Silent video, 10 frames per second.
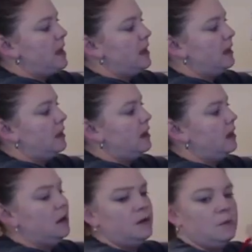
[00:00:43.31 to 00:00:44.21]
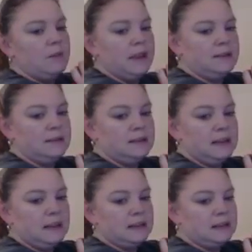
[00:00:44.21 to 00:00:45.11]
make a loop. That's
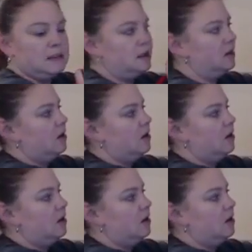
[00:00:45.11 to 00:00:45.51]
6.